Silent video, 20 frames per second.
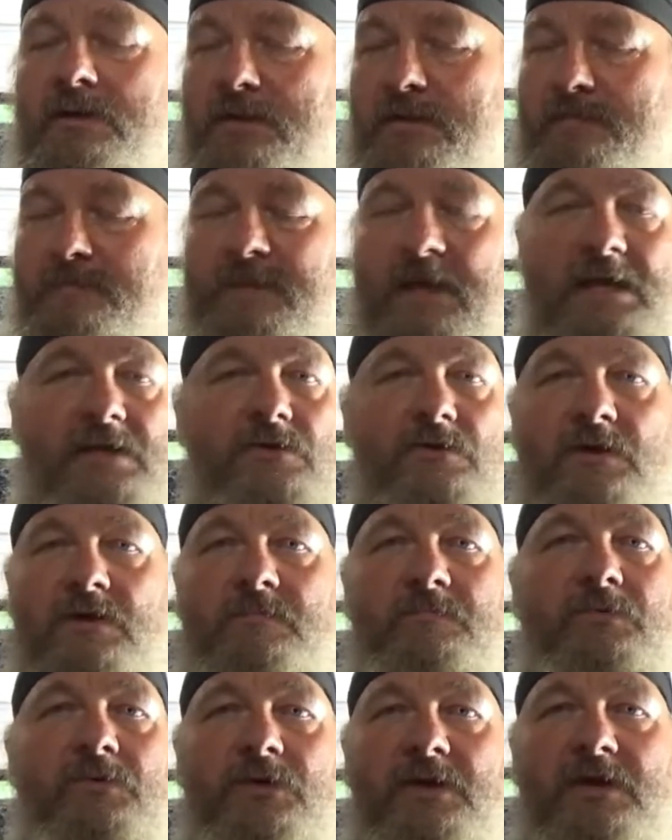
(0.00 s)
that you
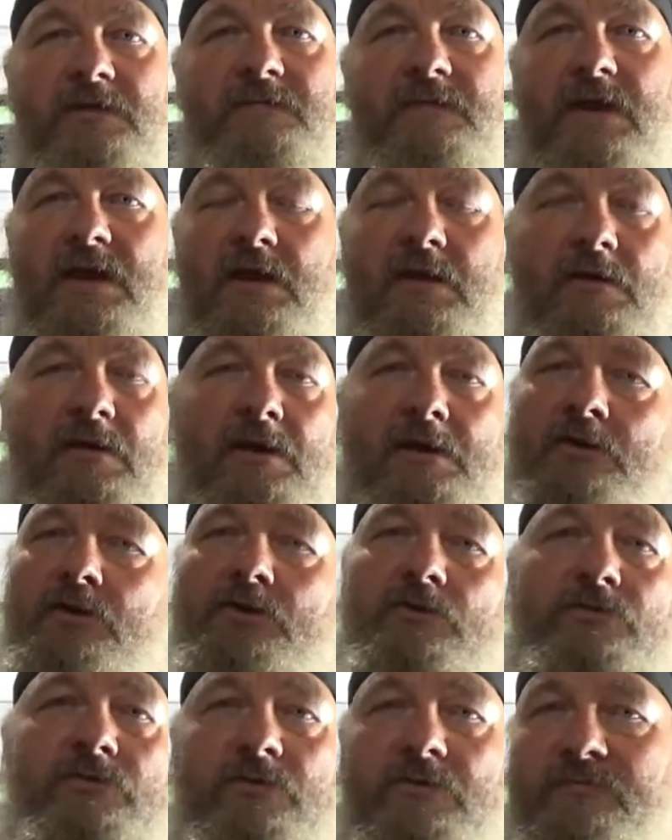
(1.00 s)
can put in there, and
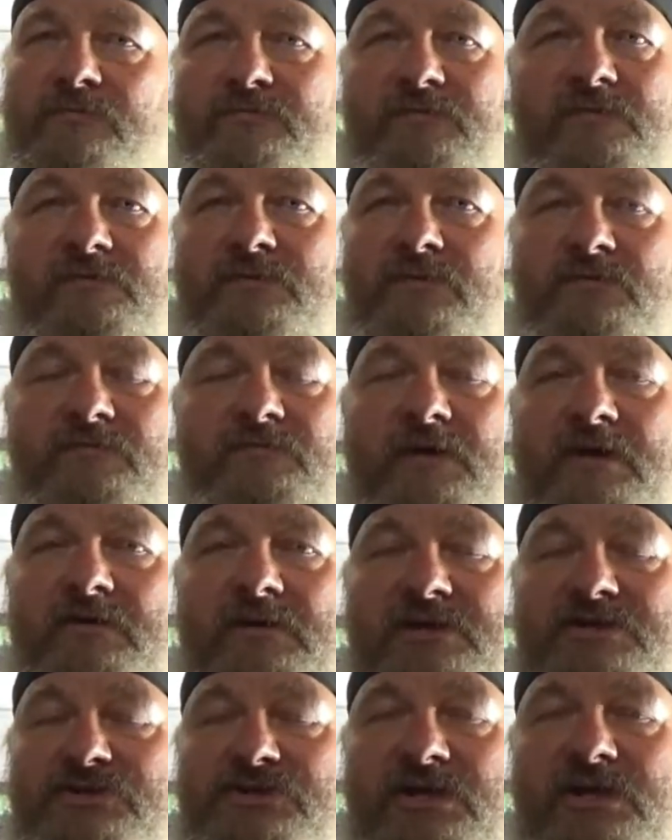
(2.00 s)
they're
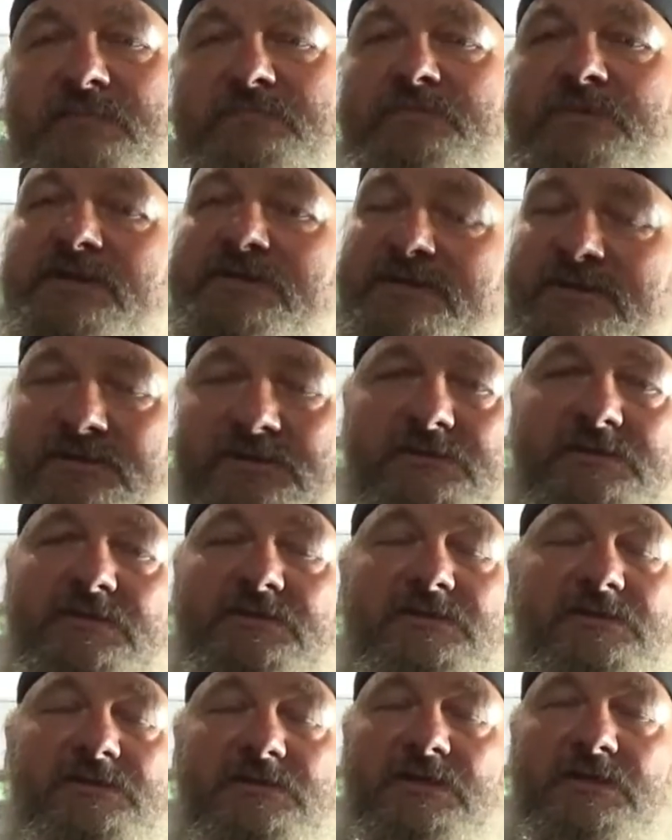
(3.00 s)
very cheap. This
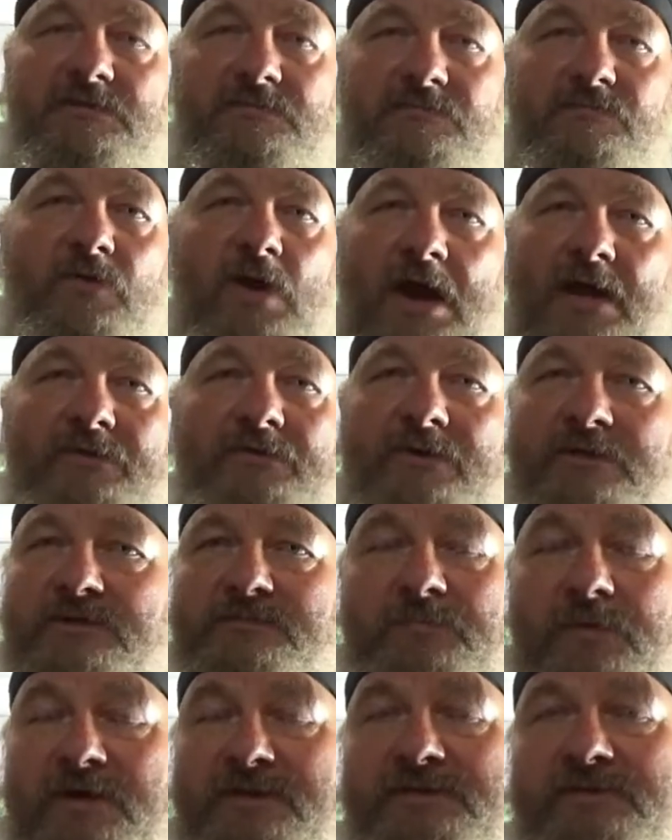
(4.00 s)
is a rather
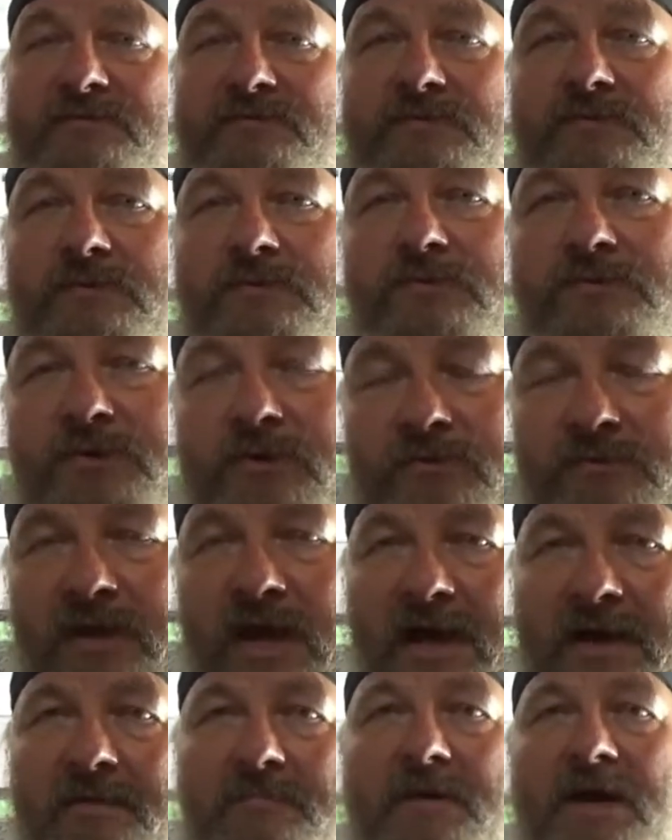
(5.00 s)
expensive tool, no
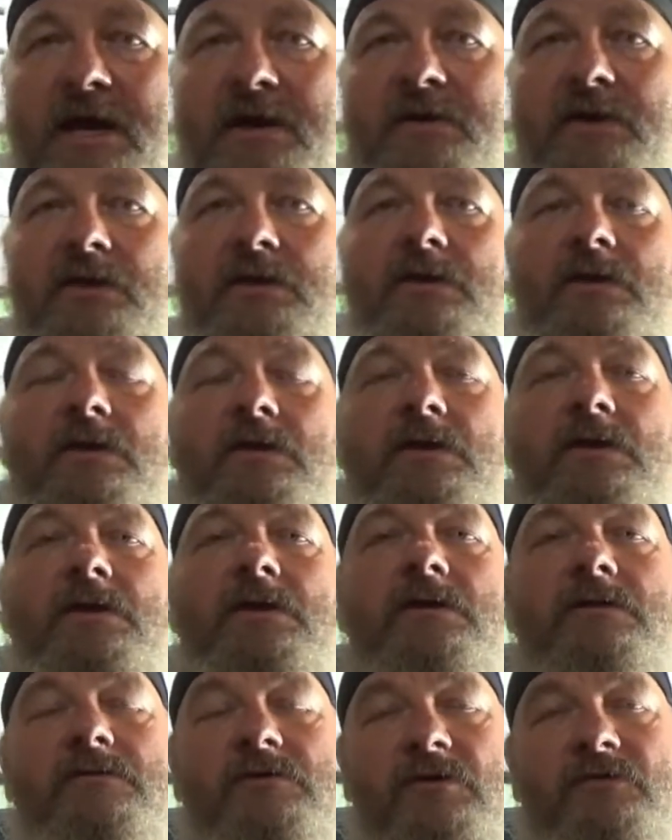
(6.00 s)
doubt about it.
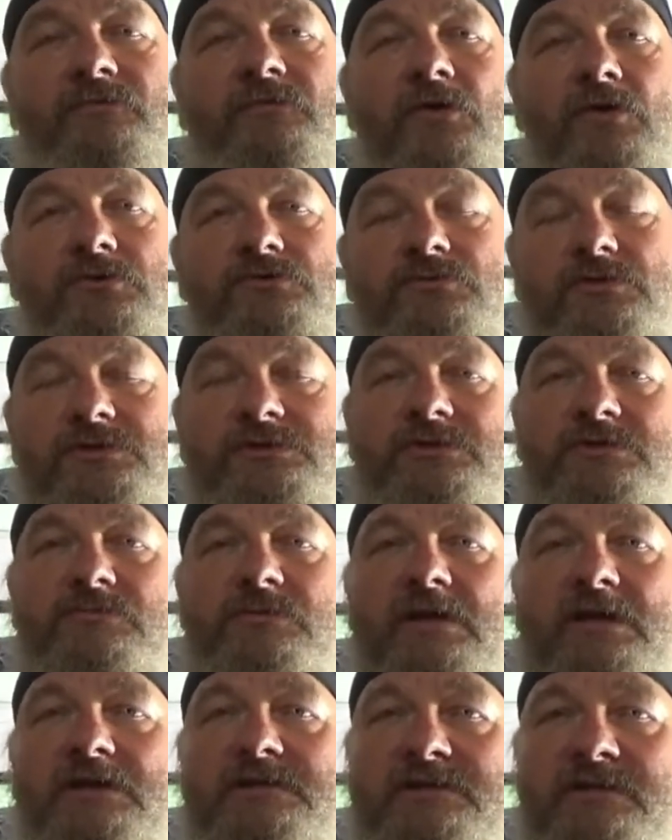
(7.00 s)
The phone ones are
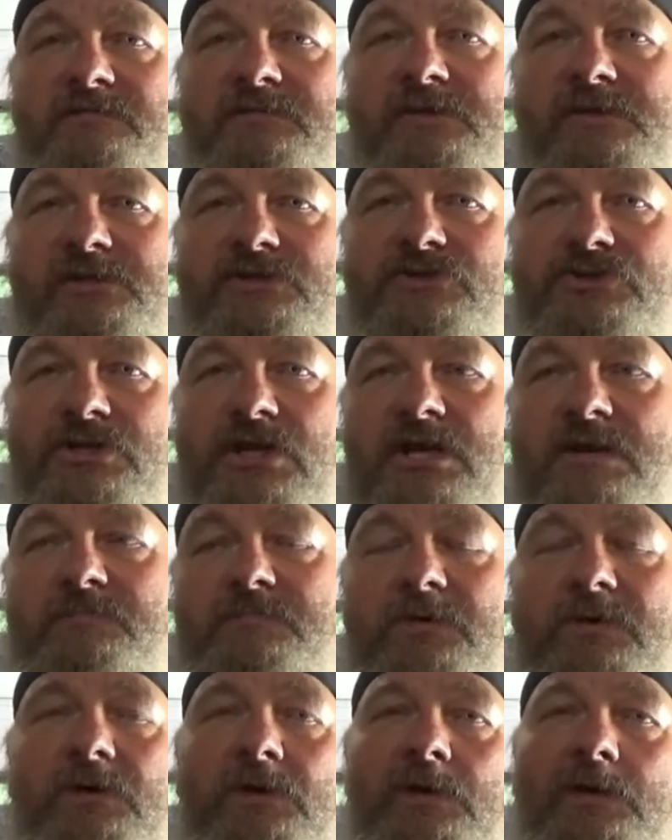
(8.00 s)
relatively
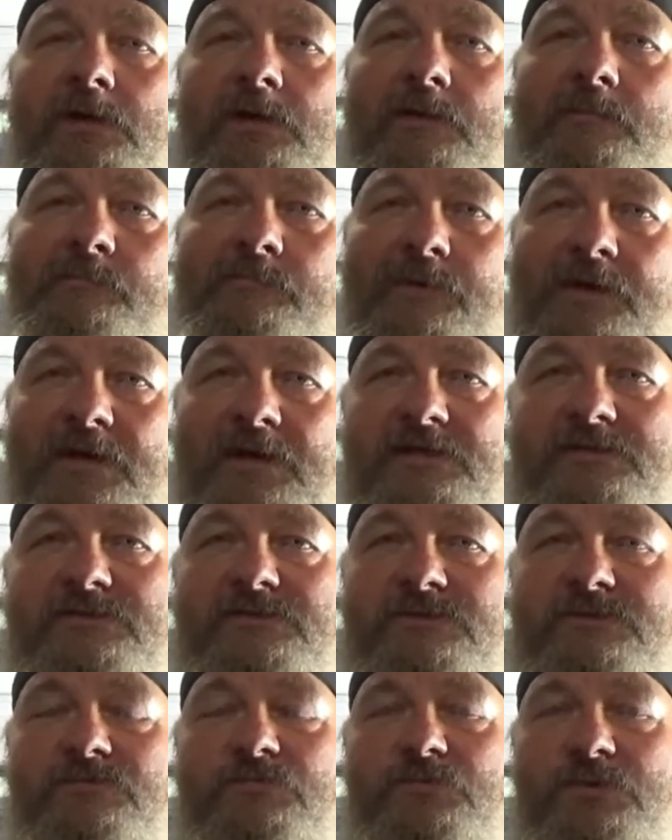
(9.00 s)
cheap, but
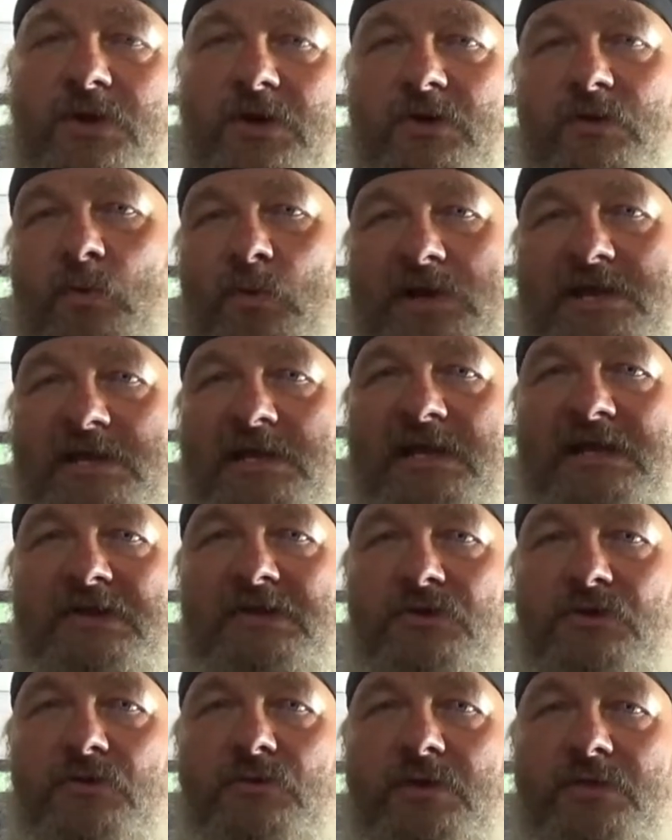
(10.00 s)
it's, you know, what you can
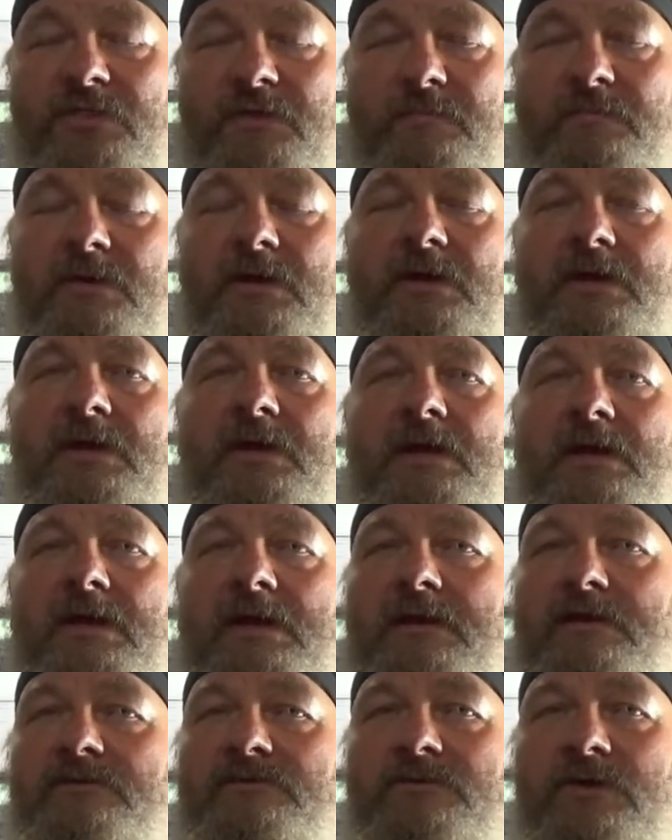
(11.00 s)
do with them.
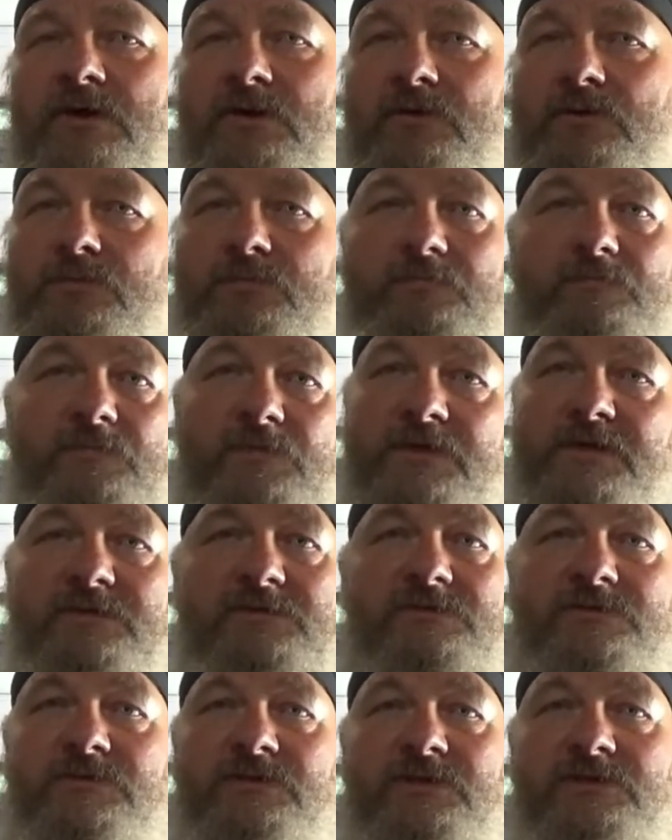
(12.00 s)
So
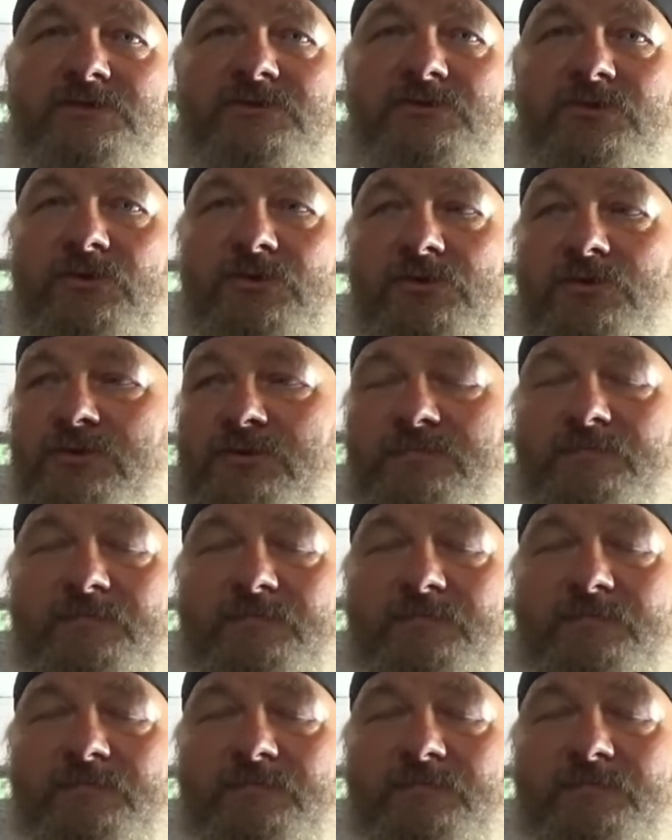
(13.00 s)
this tool,